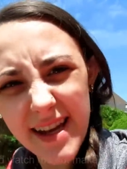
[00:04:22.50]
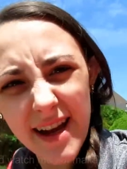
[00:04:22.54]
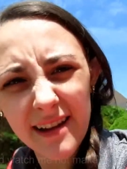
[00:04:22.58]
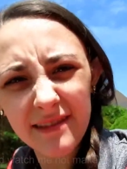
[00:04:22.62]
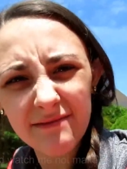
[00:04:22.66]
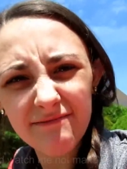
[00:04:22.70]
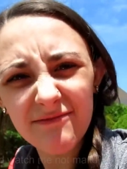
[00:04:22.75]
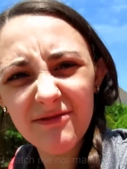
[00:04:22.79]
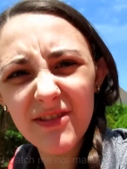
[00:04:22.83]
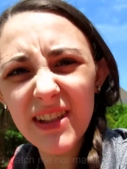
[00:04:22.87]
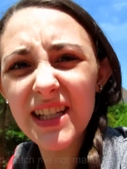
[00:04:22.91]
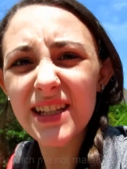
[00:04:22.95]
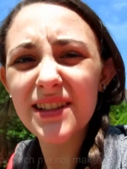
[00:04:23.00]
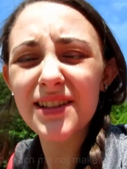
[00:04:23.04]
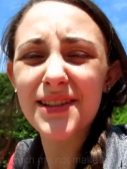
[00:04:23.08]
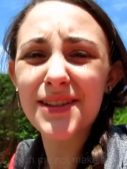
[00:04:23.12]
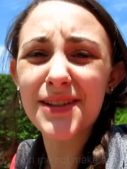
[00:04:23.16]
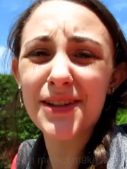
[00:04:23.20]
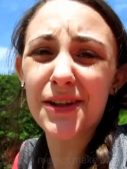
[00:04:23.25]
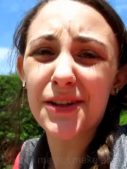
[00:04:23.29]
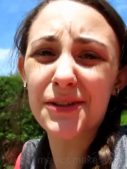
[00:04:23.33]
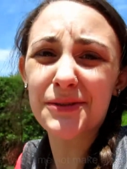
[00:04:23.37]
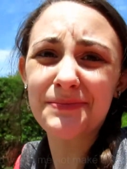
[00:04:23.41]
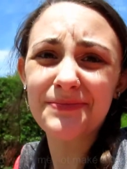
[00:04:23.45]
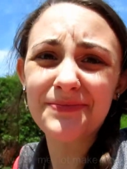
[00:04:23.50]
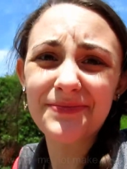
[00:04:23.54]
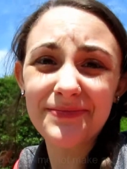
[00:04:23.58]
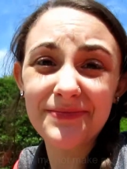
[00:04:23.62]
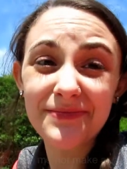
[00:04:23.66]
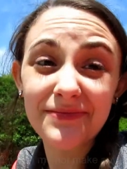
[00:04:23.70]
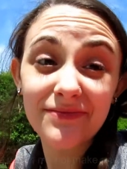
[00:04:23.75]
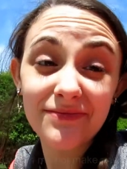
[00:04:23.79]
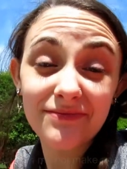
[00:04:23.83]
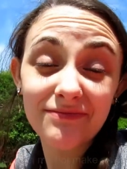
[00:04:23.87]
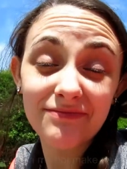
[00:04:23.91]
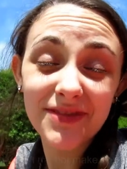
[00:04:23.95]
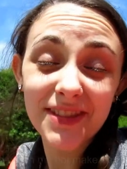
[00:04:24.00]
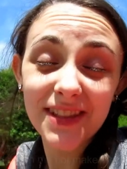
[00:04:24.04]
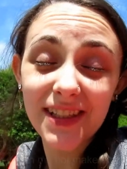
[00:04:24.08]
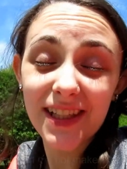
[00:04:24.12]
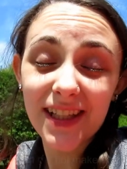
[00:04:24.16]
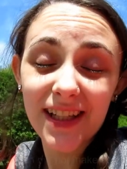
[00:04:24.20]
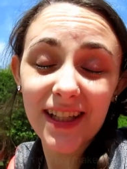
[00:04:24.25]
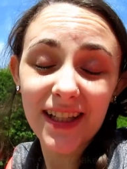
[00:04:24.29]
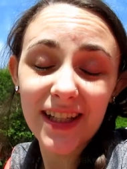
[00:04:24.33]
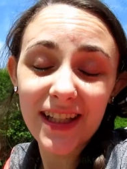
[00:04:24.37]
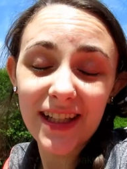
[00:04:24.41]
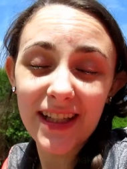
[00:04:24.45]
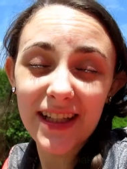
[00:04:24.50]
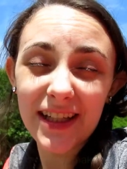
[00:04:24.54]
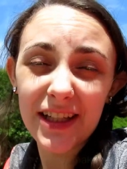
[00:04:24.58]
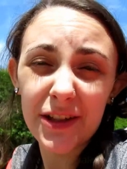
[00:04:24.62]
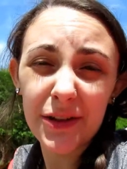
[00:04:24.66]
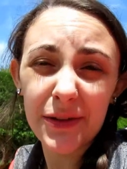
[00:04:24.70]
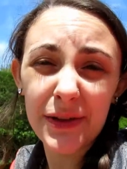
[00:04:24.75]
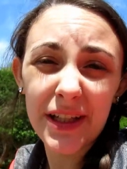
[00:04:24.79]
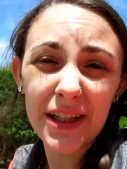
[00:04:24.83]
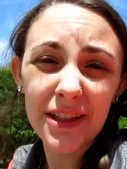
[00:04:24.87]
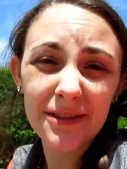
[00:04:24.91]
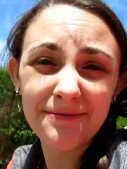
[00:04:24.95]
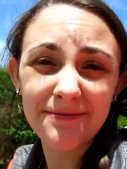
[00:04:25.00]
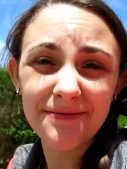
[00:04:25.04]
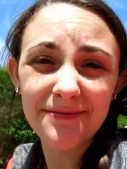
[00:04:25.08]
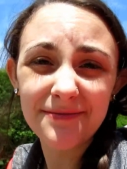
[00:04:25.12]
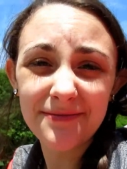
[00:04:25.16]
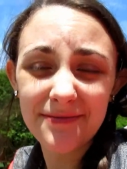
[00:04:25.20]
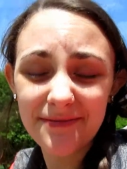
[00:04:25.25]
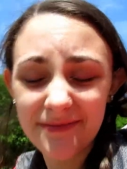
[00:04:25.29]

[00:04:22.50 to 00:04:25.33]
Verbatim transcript: Yeah, so here we go.